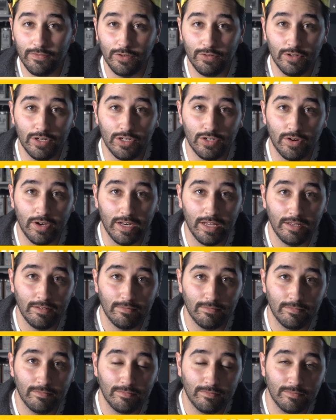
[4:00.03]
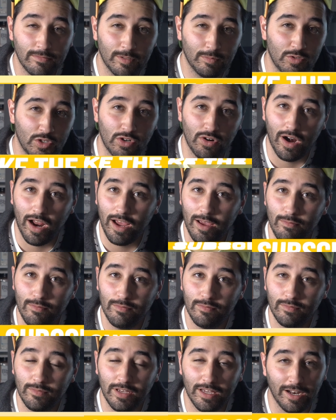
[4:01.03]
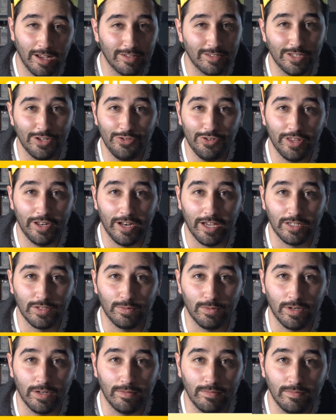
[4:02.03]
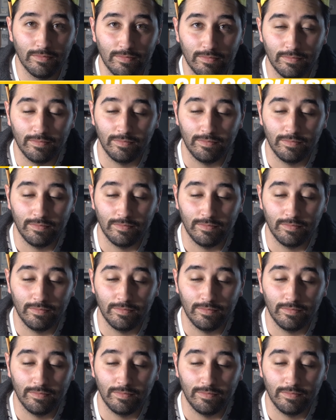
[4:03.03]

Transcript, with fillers: if you enjoyed it, subscribe, and I'll see you in the next one.